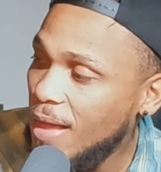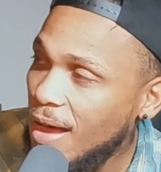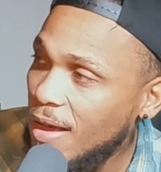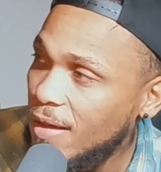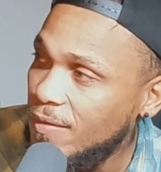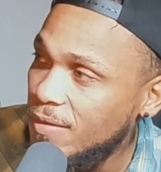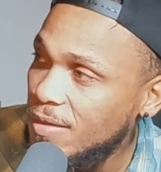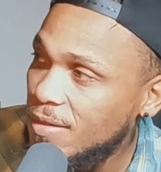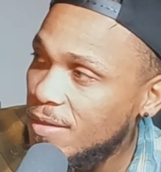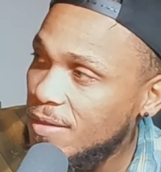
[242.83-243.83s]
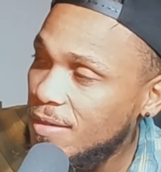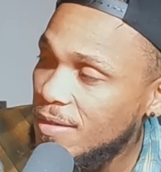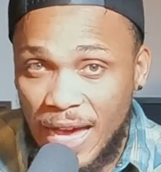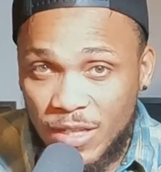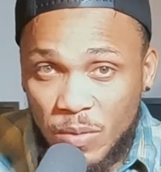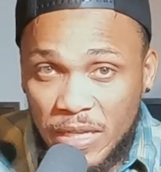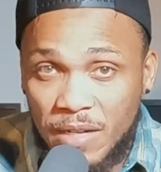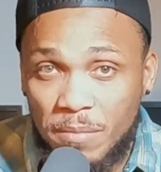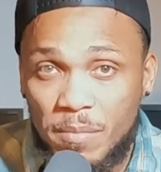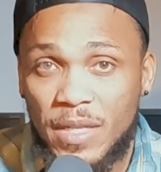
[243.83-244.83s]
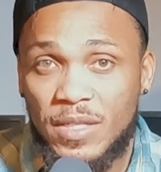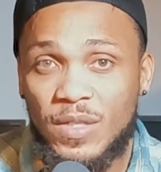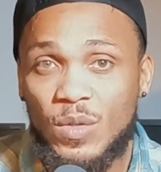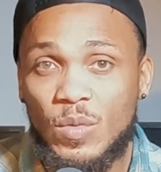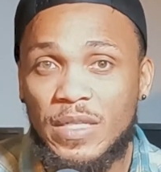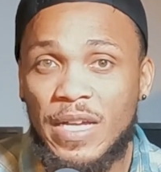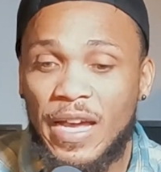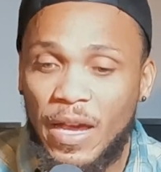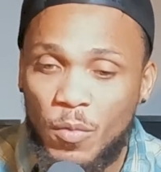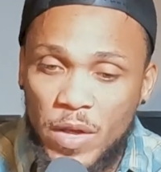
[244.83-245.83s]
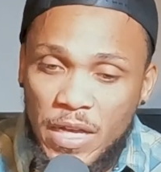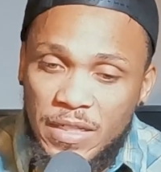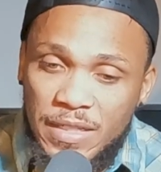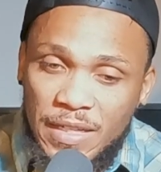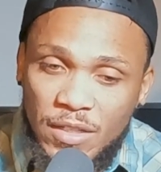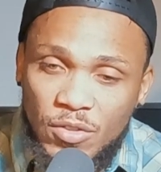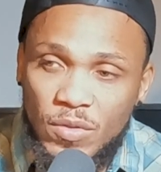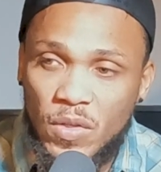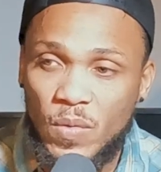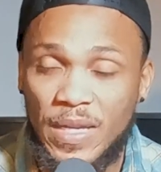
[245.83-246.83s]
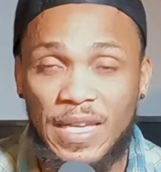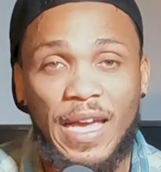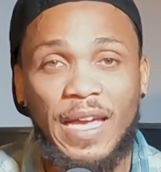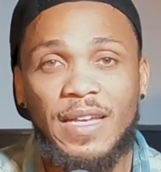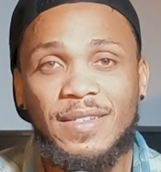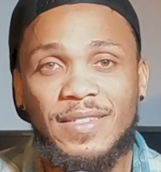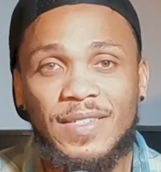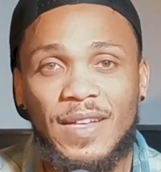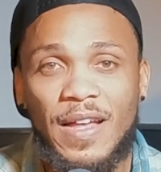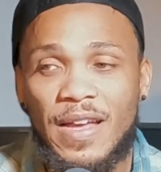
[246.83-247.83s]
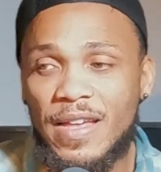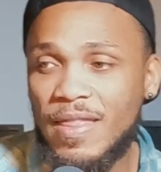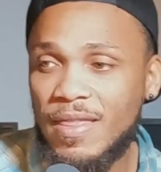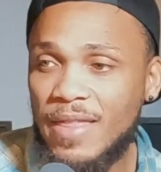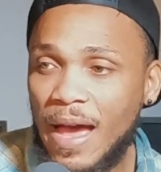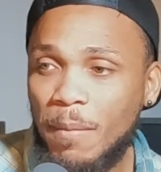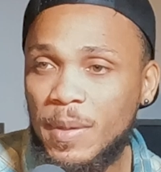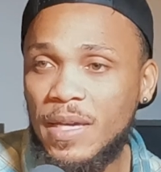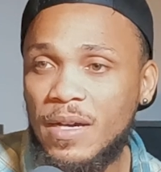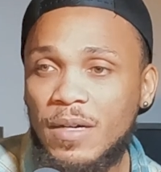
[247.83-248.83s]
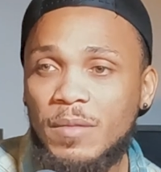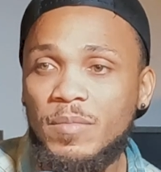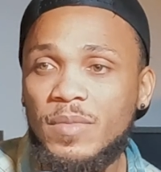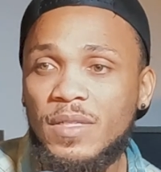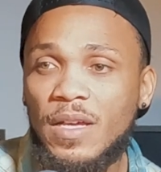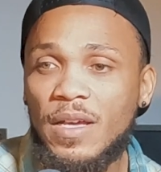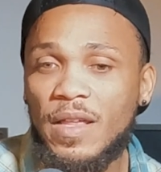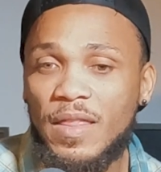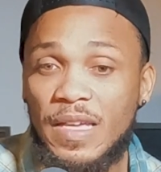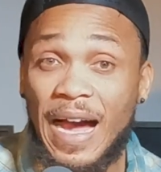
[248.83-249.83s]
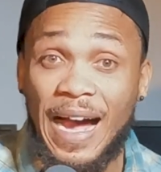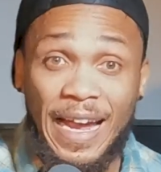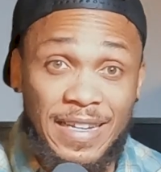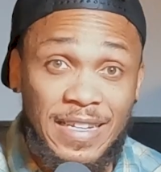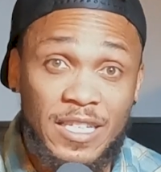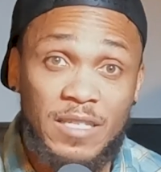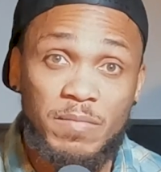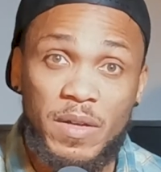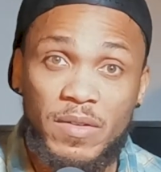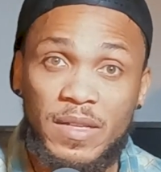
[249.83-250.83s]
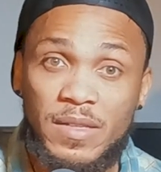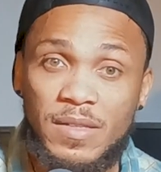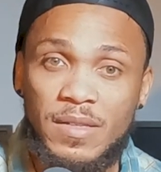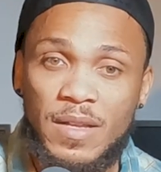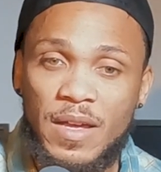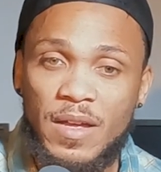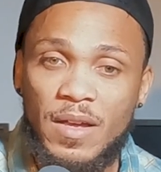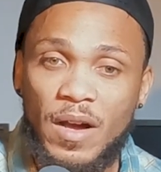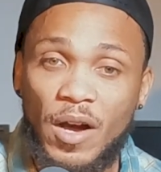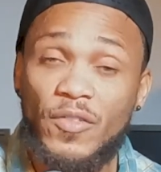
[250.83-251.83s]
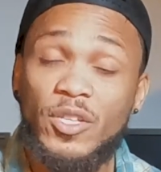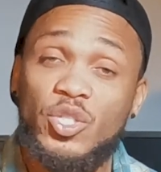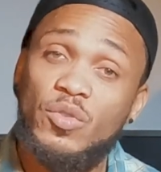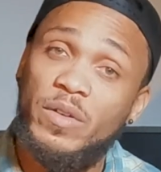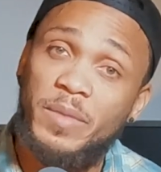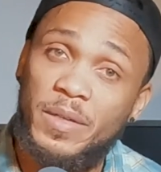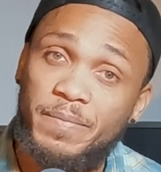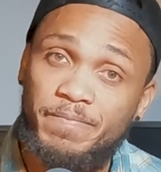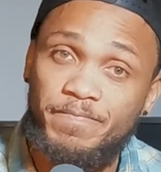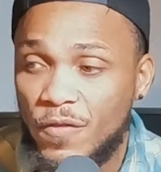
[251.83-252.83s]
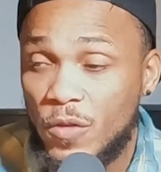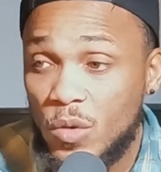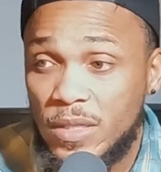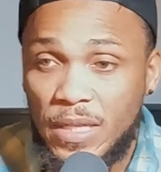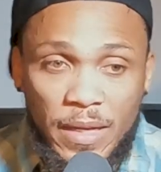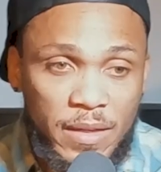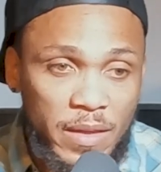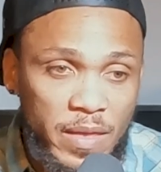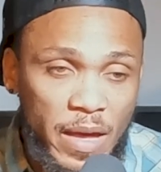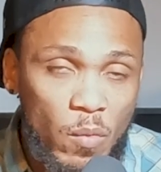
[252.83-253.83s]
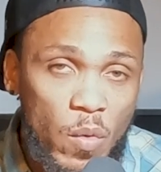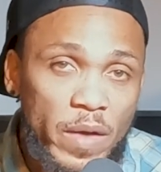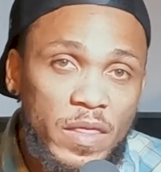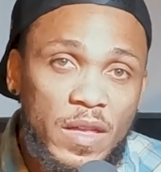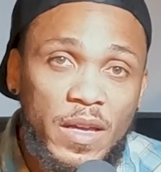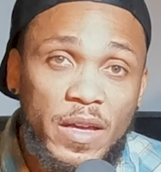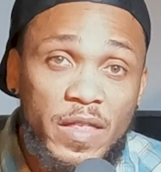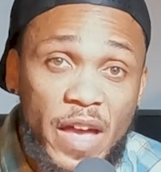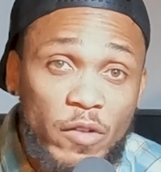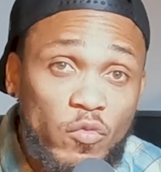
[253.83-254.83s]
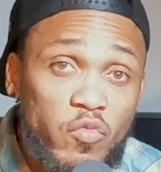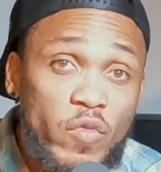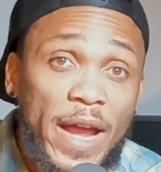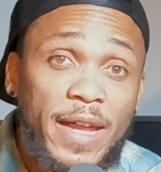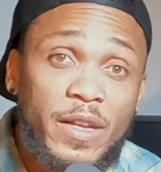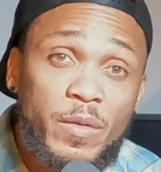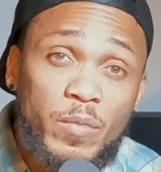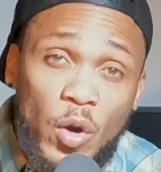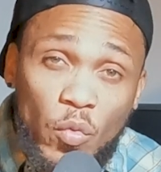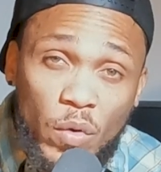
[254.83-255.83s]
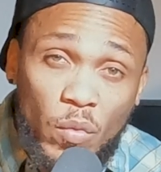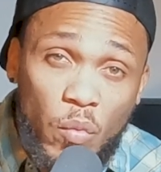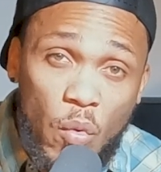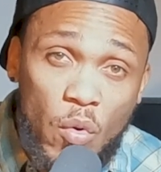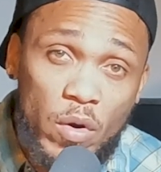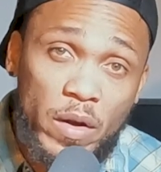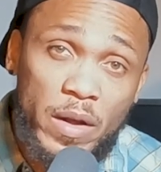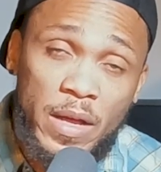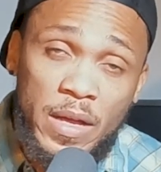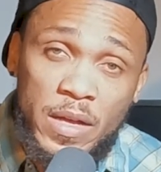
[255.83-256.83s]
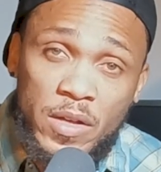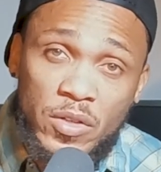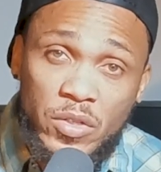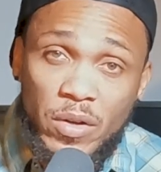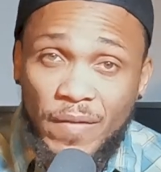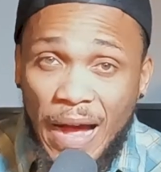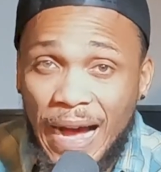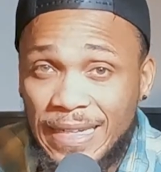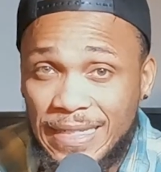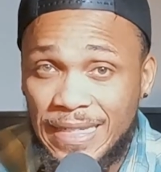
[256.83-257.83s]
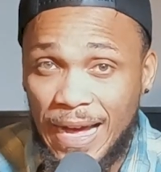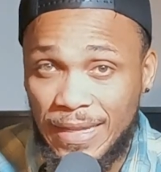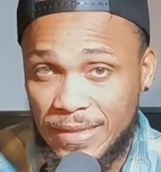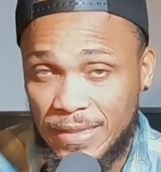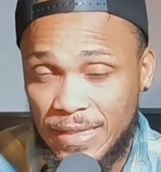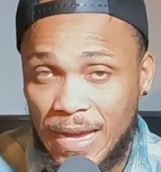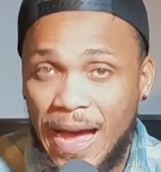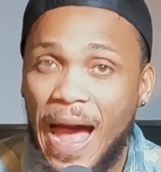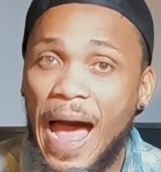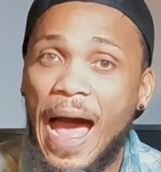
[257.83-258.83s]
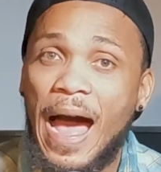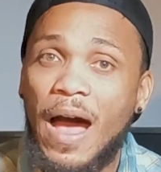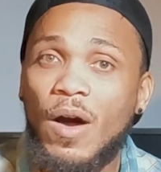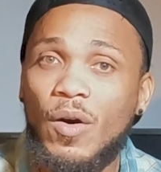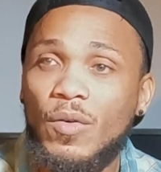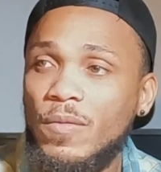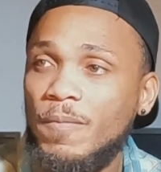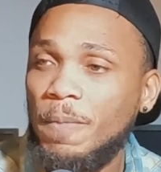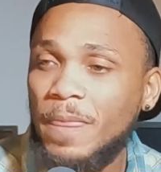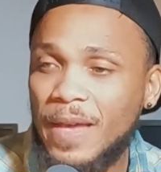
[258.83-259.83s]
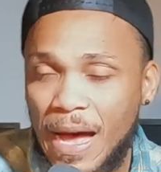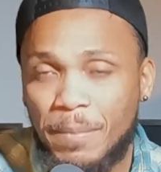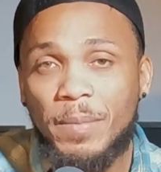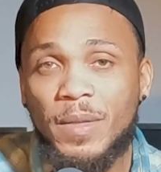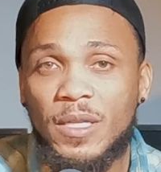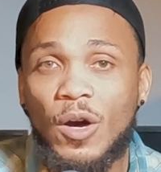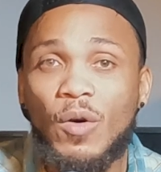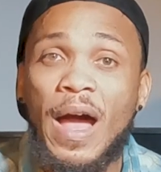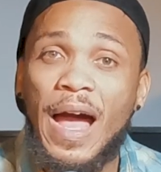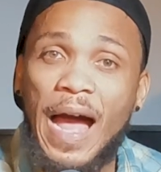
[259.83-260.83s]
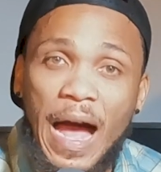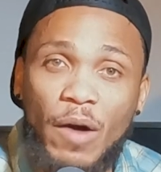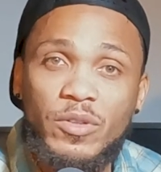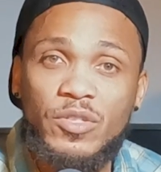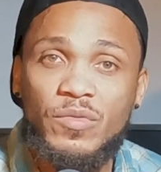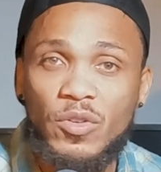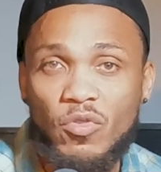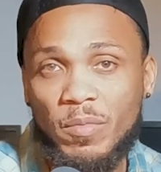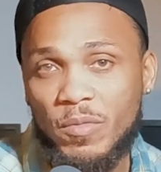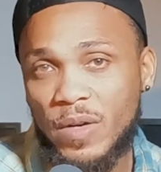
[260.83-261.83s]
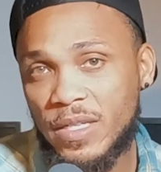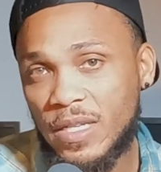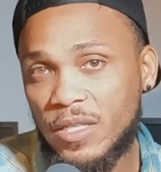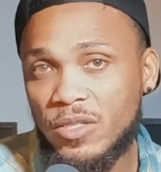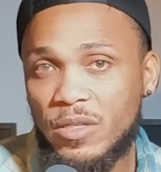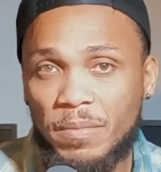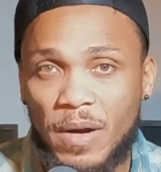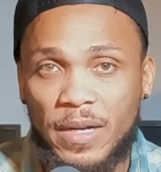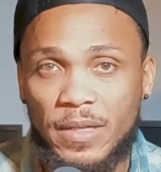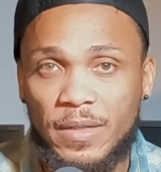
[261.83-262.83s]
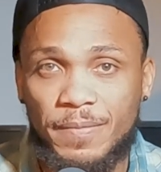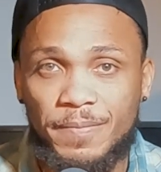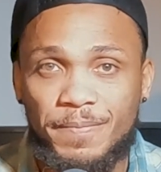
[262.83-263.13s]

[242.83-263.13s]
lives. As we commit to it and we continue to engage, that becomes the heightened experience of enjoyment. If you could take that one thing, that random reward sort of ideology, how? Comment below, how would you incorporate it in your product?